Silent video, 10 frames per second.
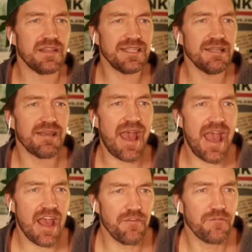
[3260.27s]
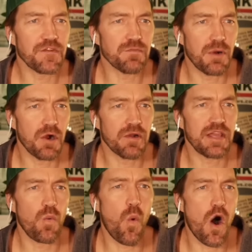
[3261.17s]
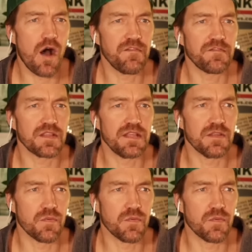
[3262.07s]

They said the after party no. waft in the